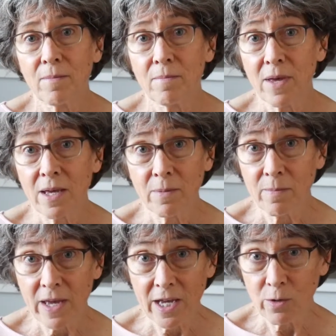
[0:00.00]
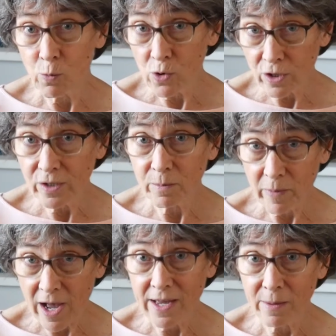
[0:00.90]
may be made worse
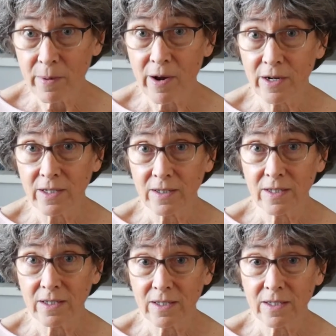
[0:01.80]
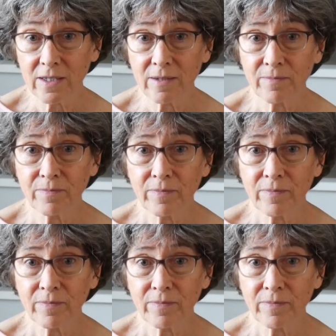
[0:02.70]
by the Parkinsons.